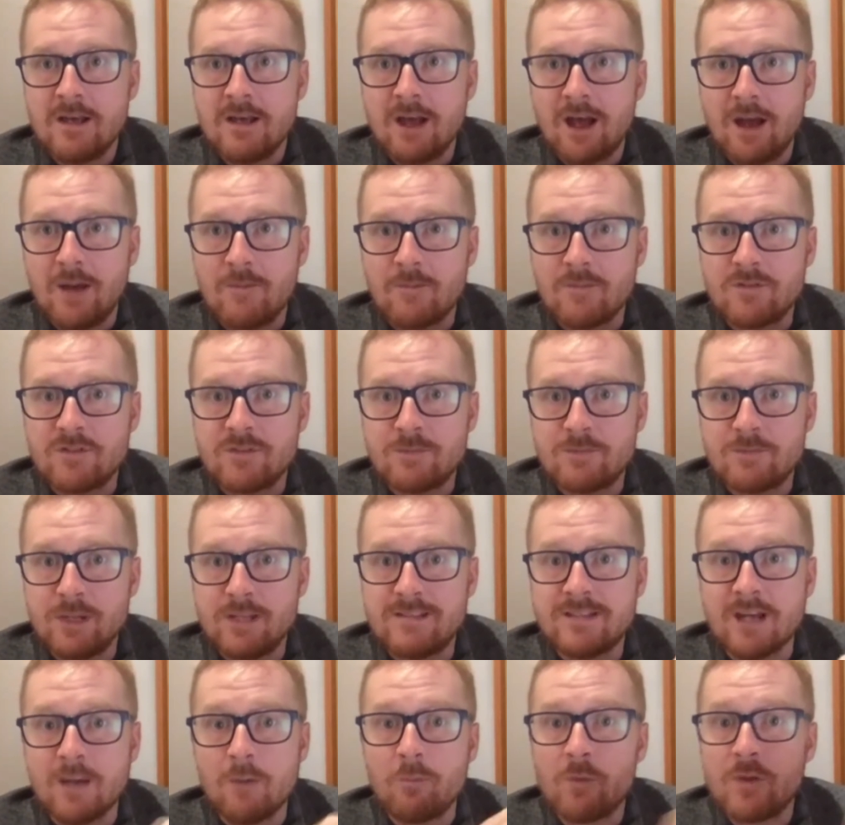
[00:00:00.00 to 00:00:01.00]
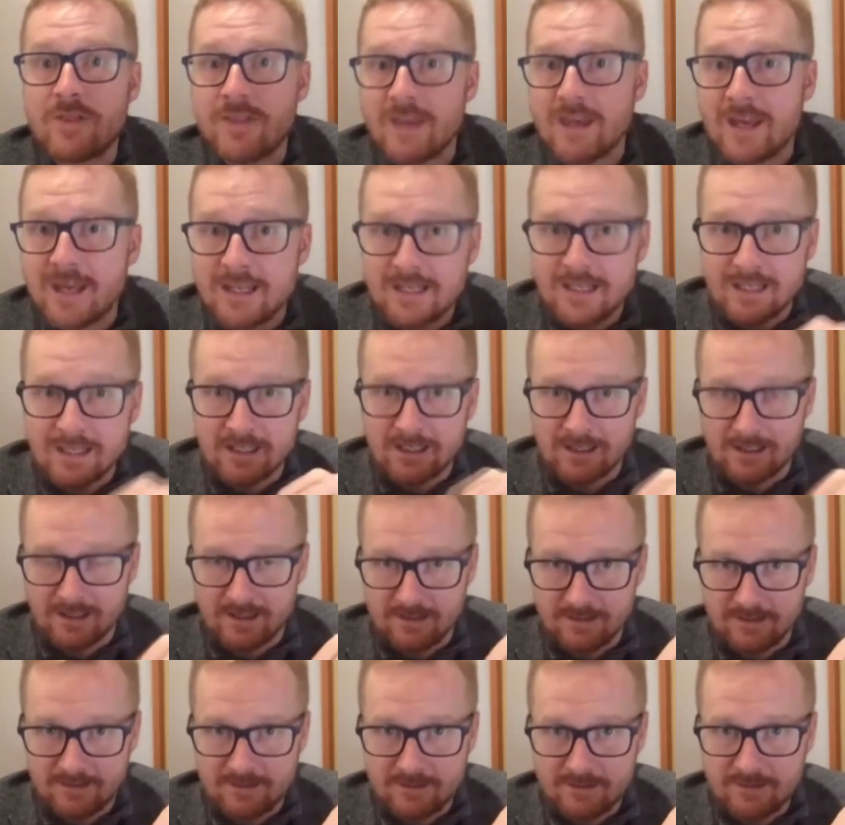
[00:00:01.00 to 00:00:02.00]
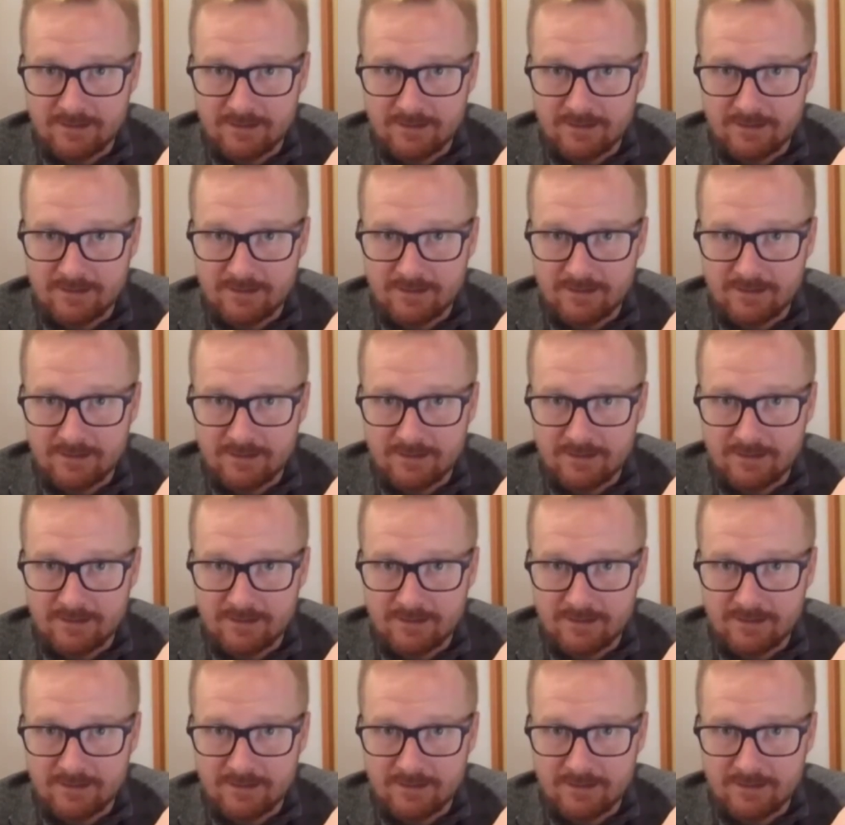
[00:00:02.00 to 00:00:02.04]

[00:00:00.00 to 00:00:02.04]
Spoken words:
split up within England.